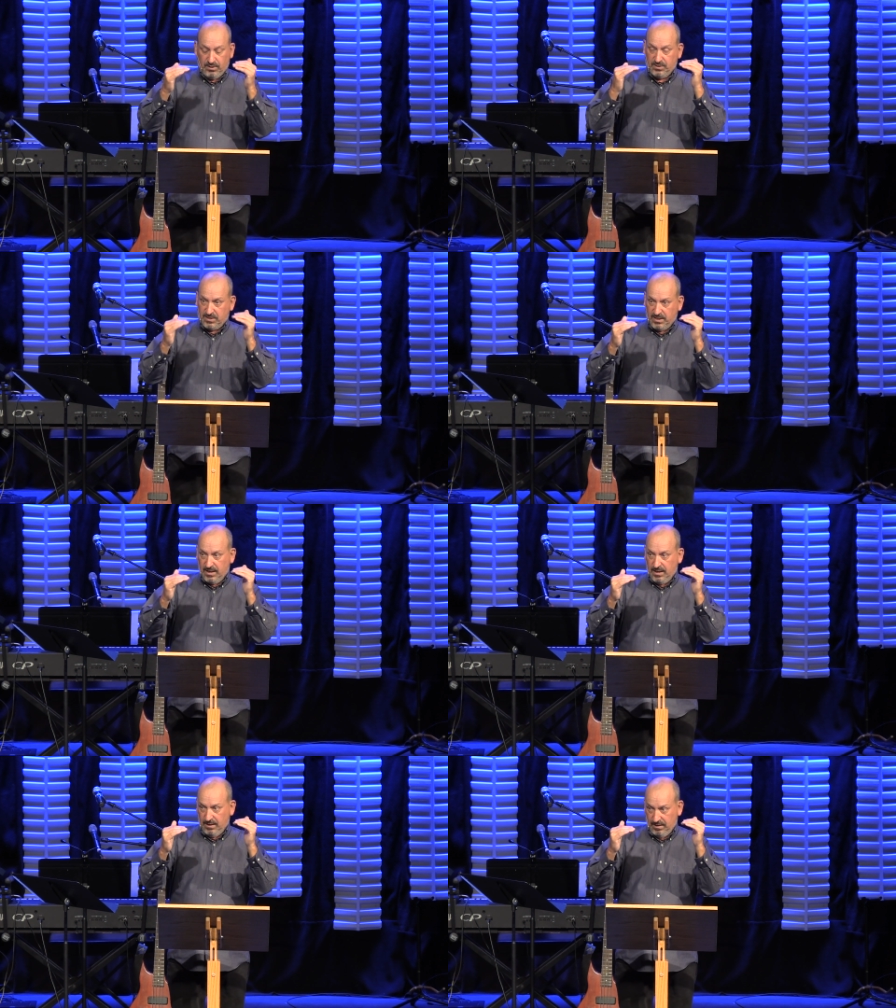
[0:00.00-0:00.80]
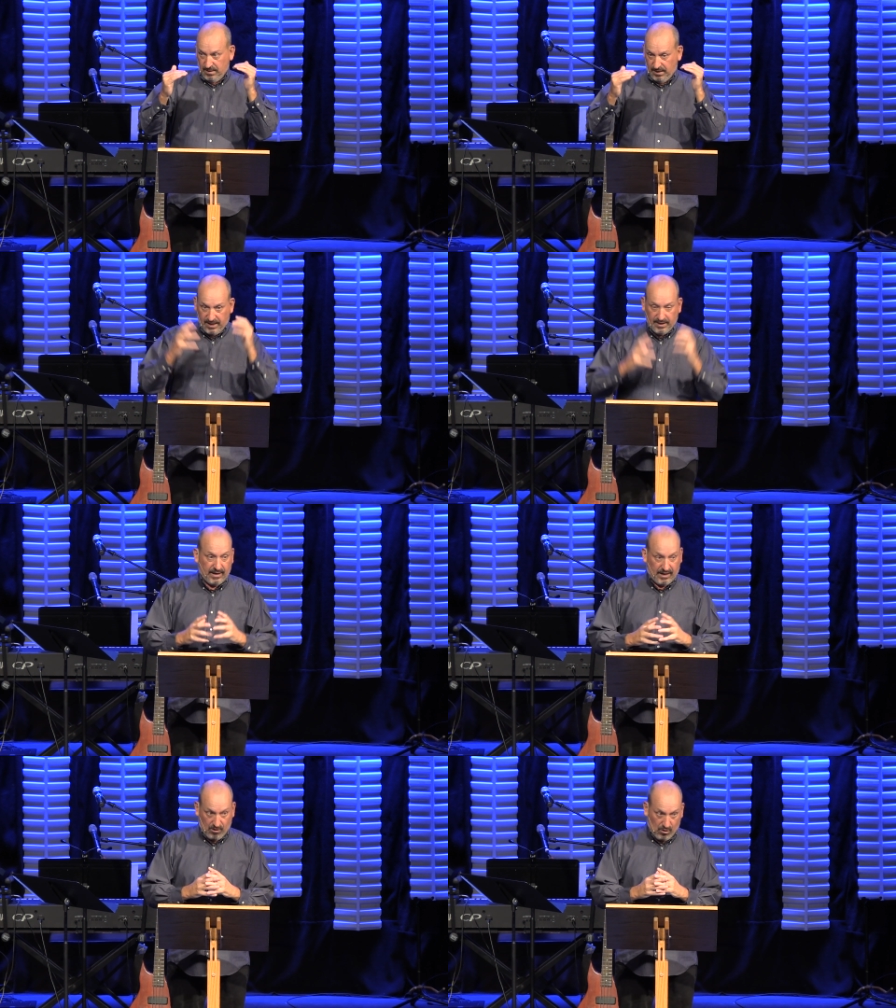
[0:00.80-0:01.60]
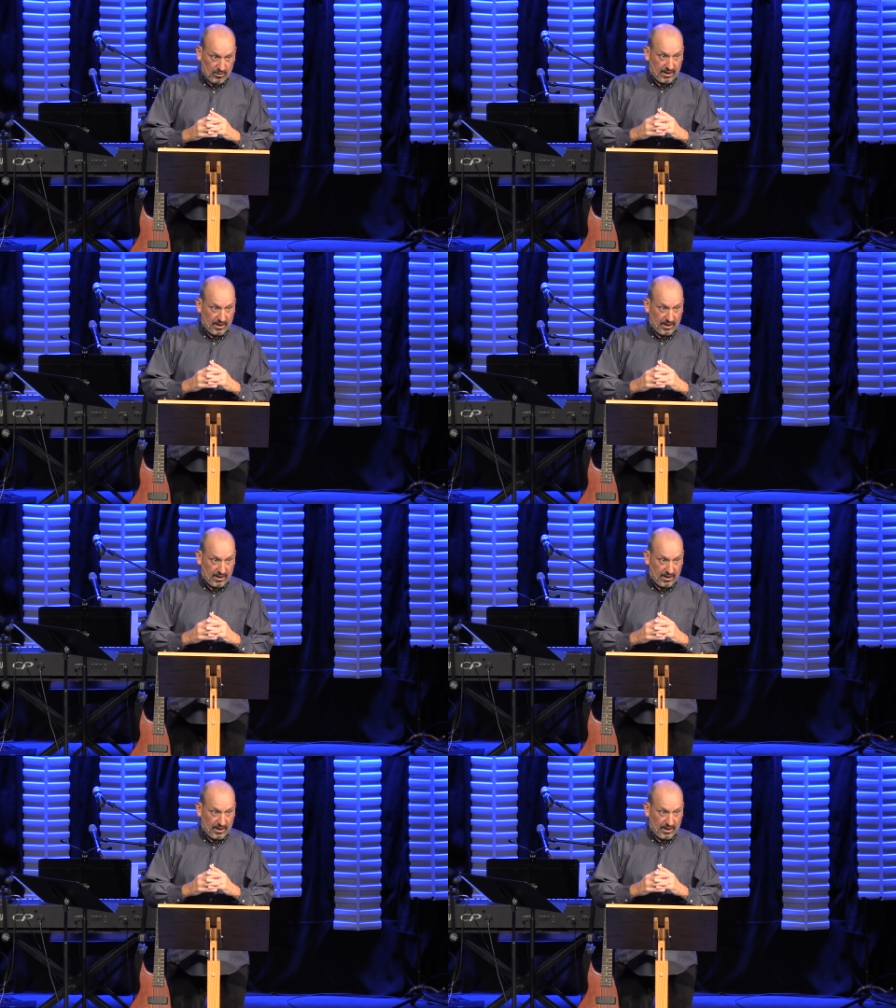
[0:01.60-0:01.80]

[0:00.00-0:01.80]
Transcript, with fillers: to see healing in our own